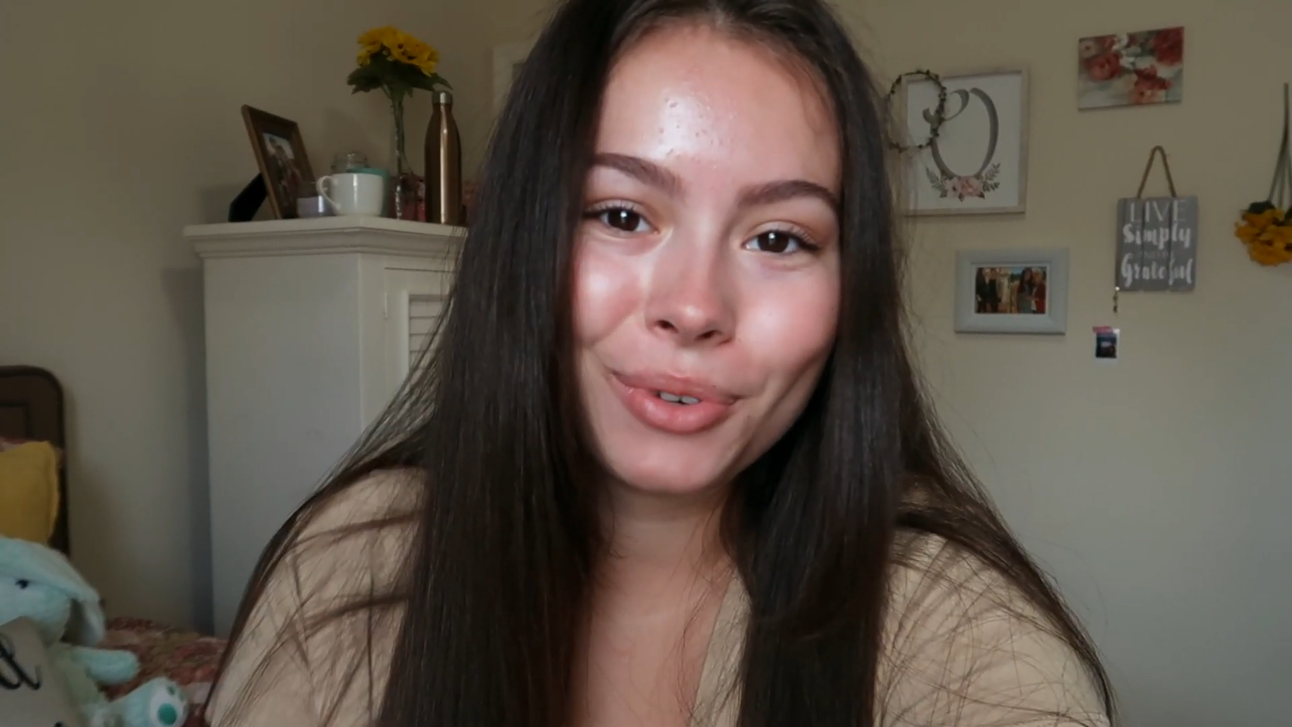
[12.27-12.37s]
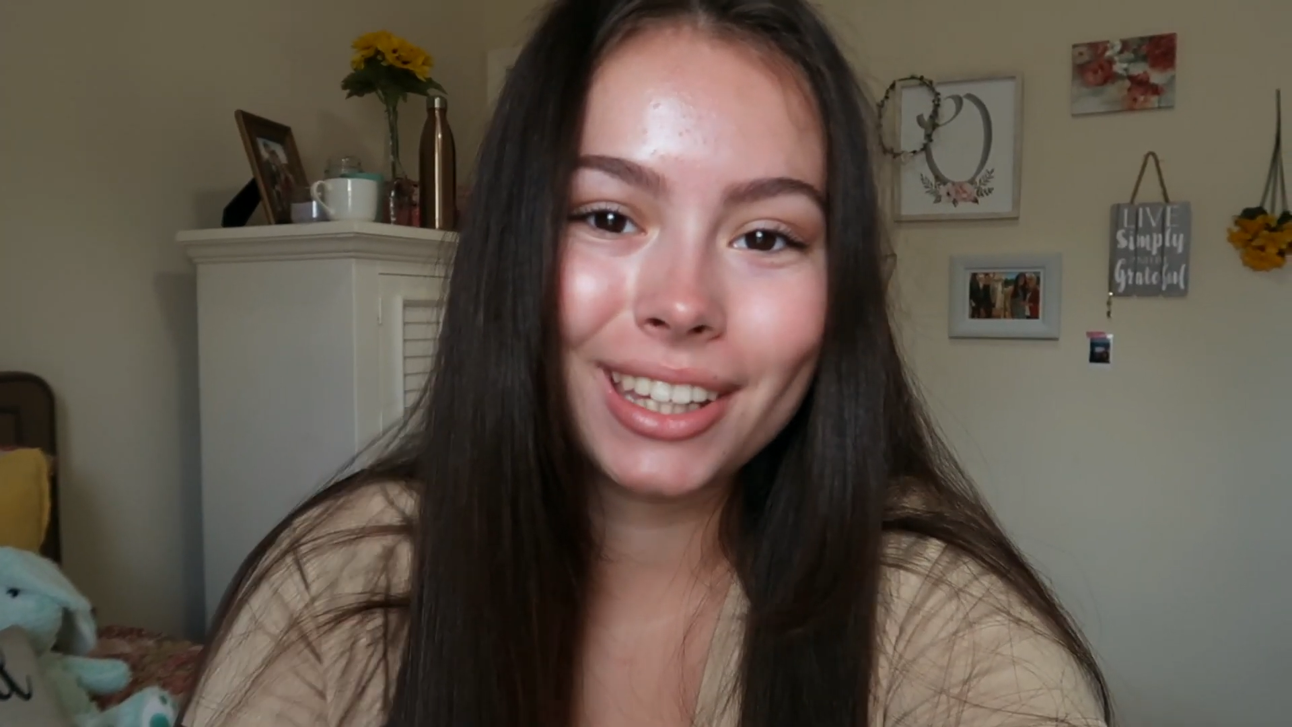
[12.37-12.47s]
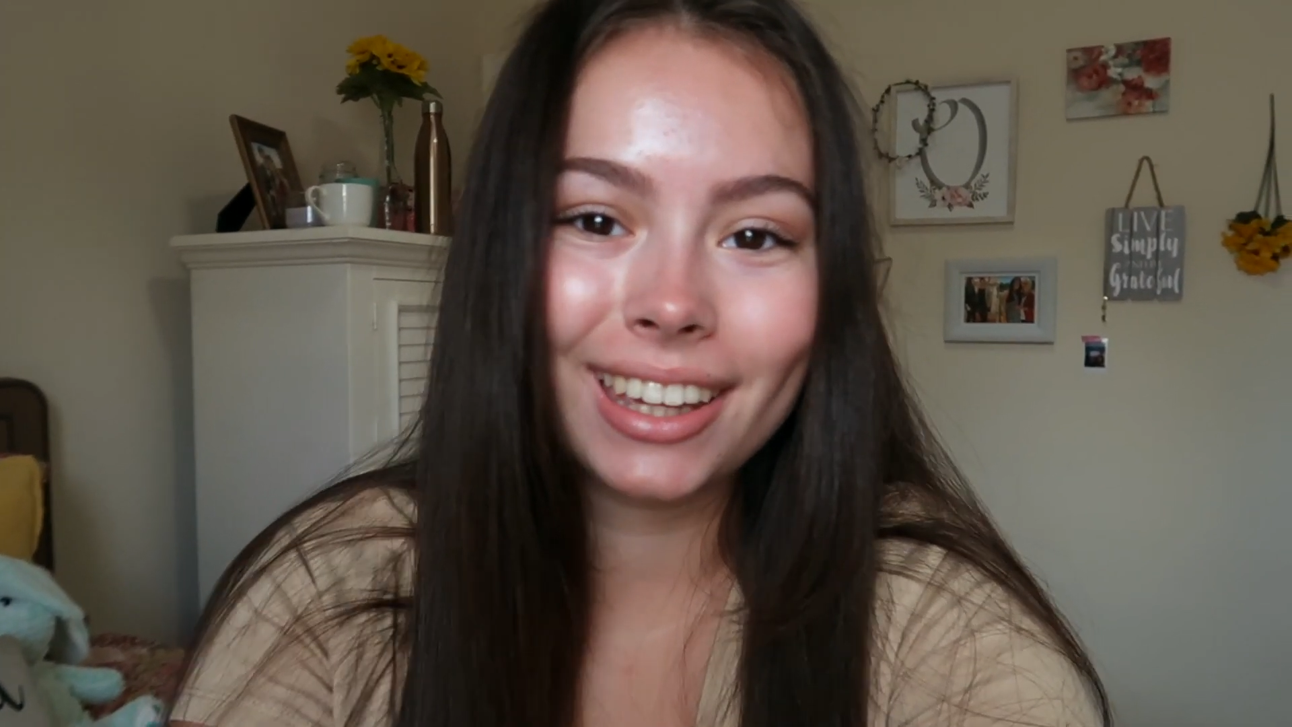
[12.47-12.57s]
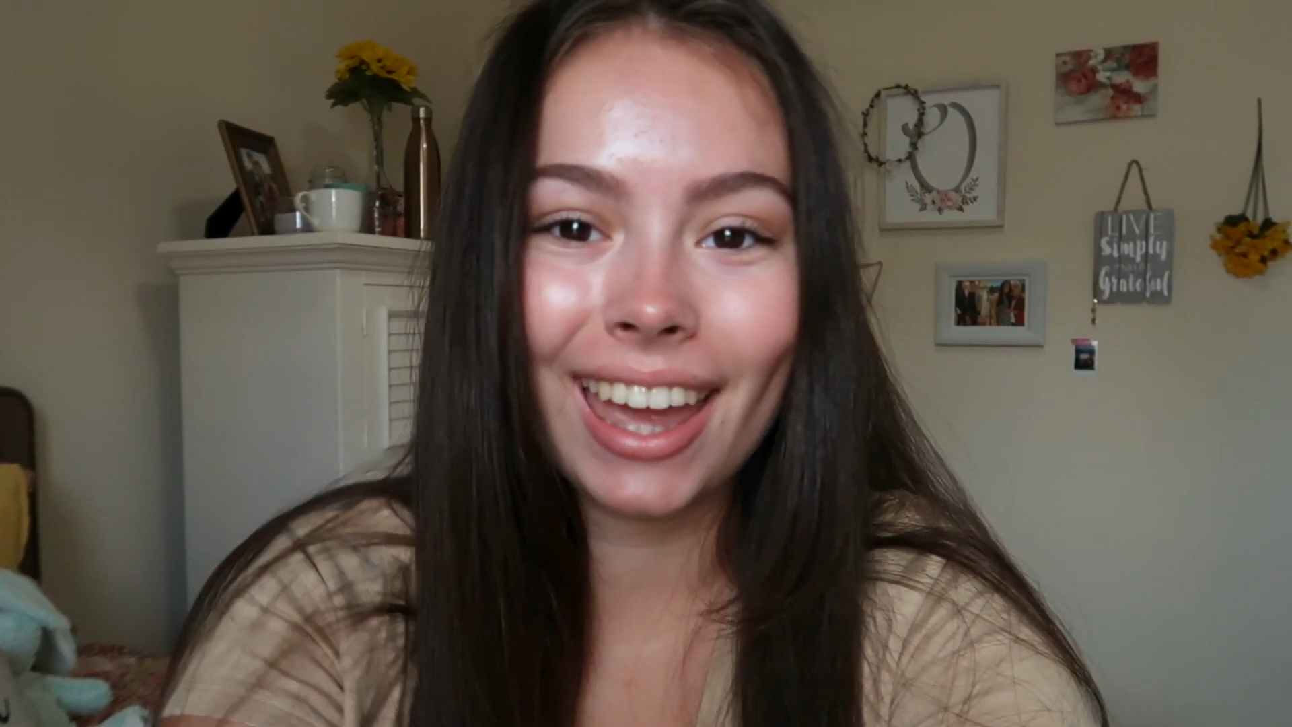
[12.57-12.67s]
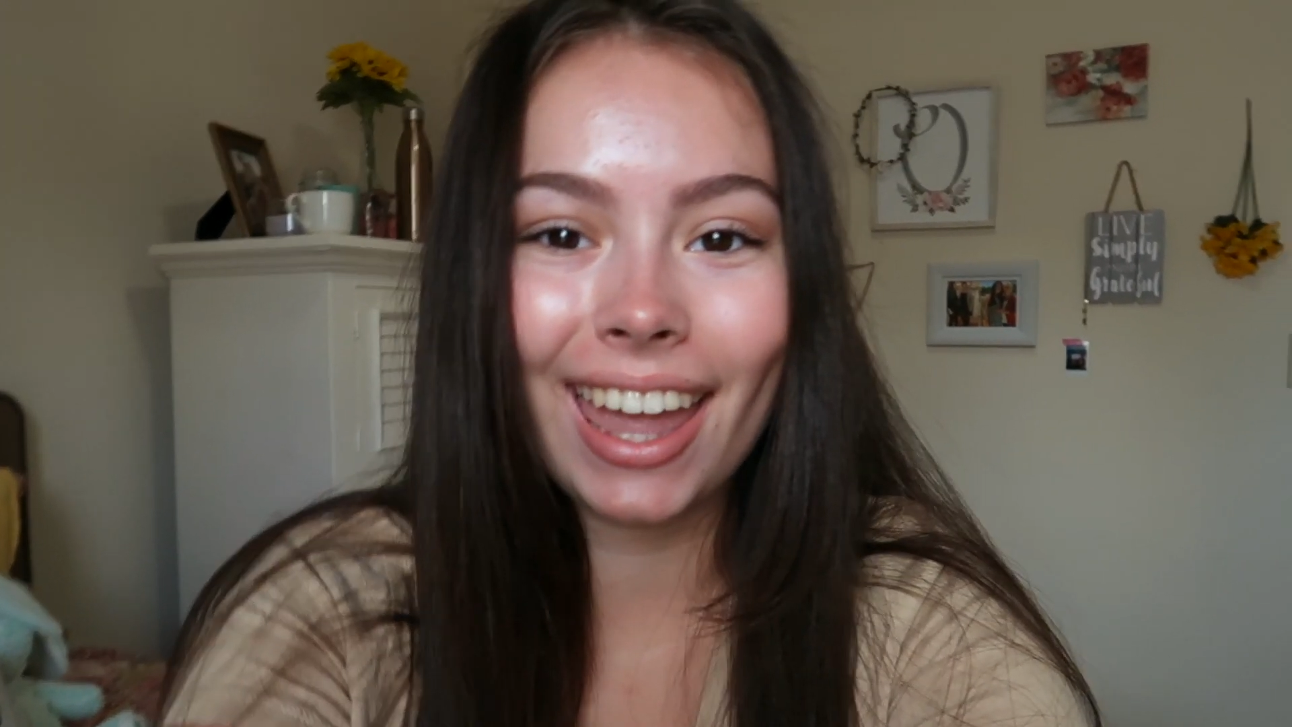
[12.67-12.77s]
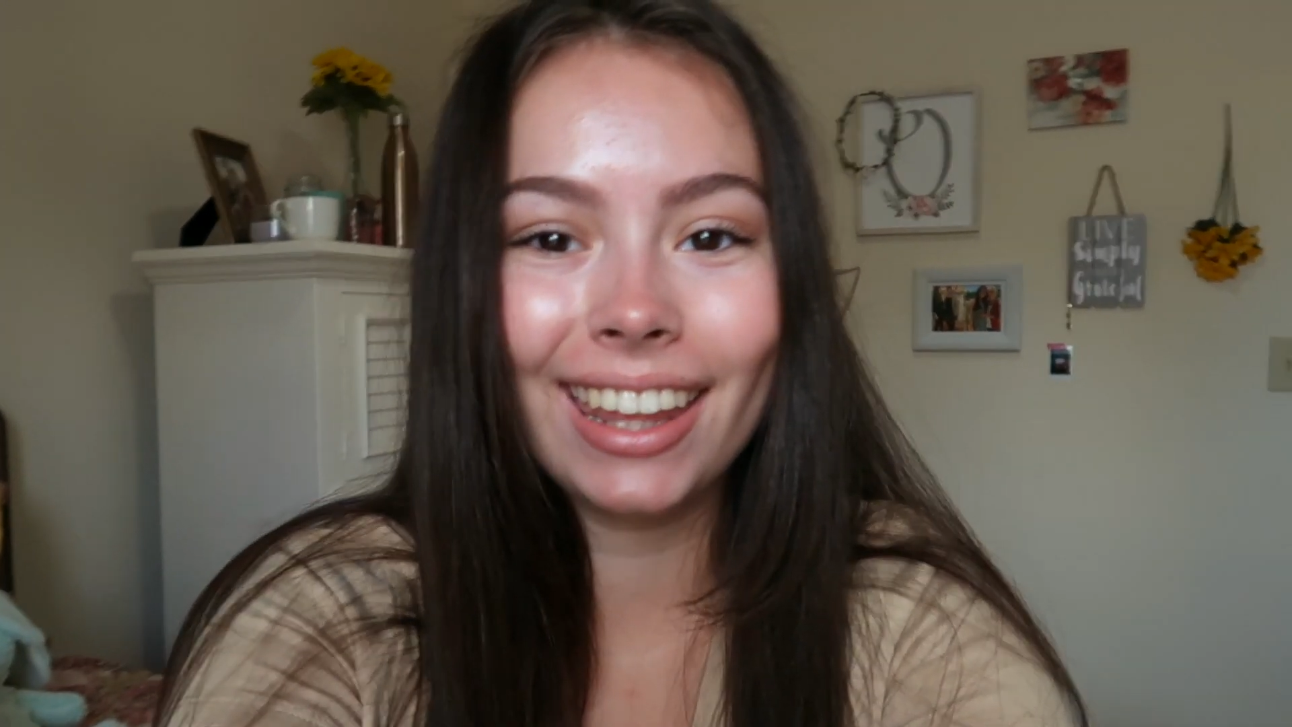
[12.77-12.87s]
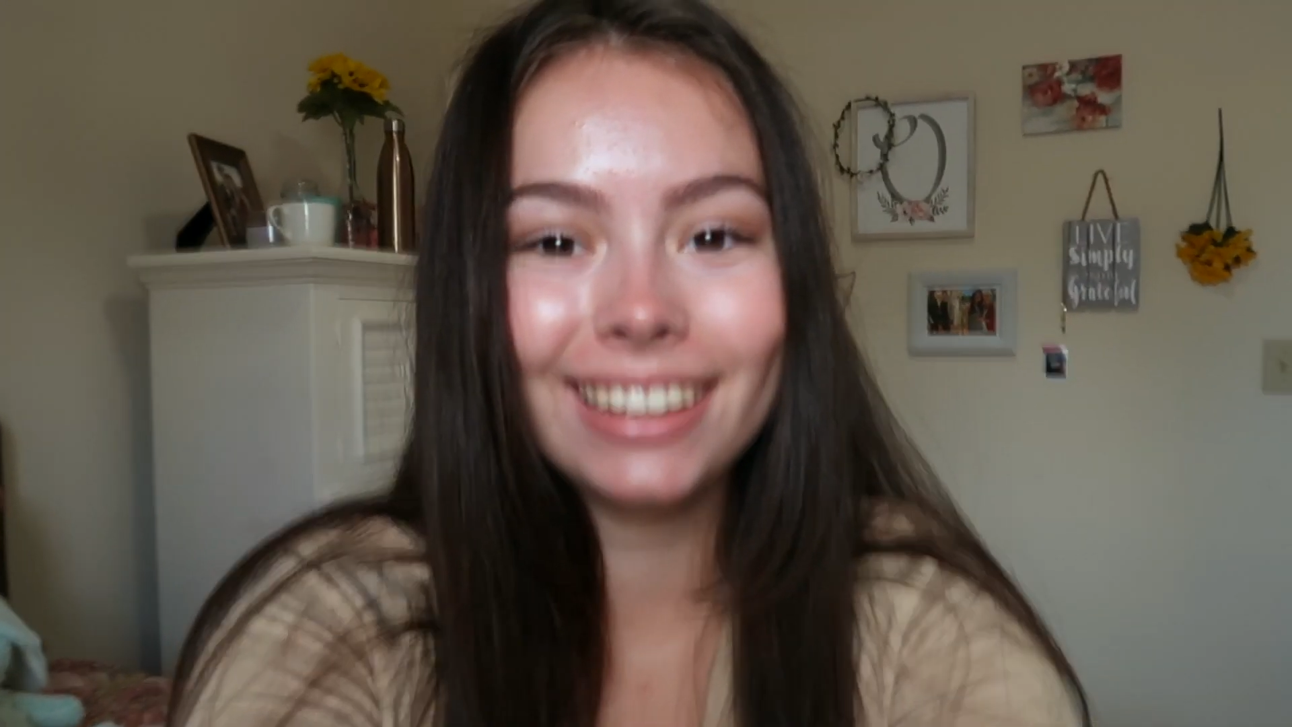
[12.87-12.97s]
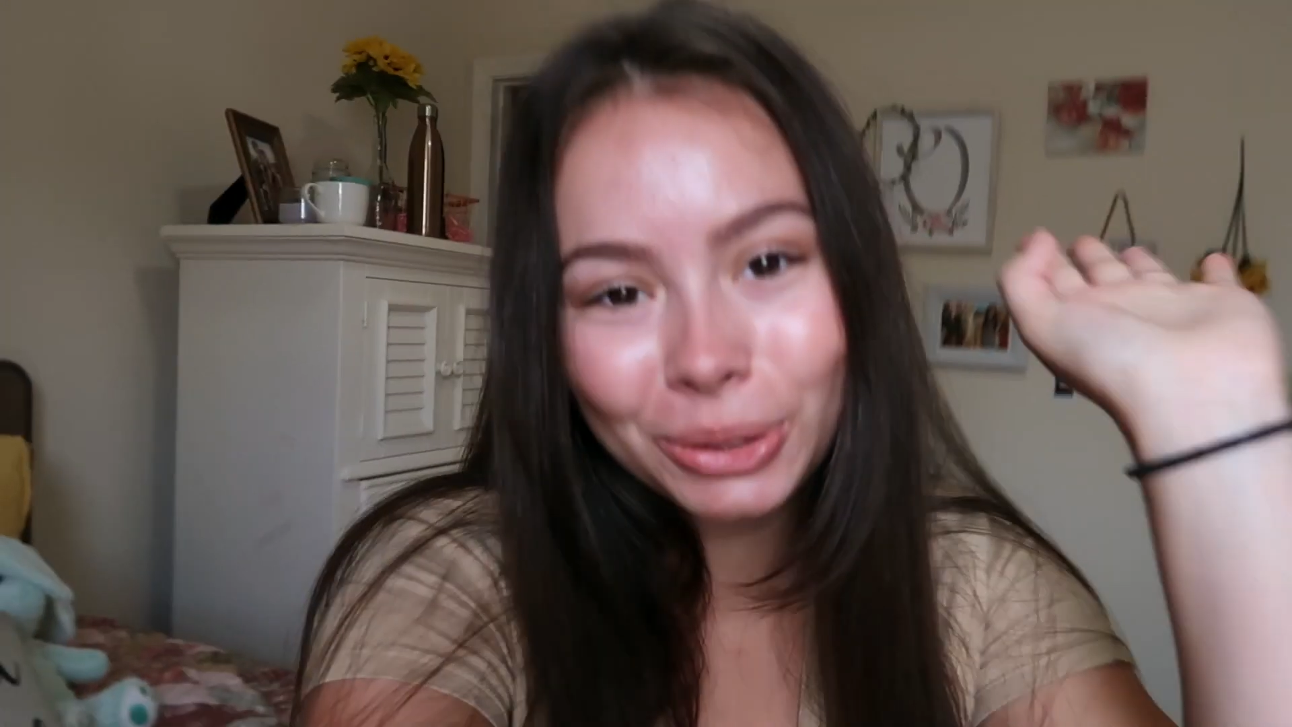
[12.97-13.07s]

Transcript: weekend.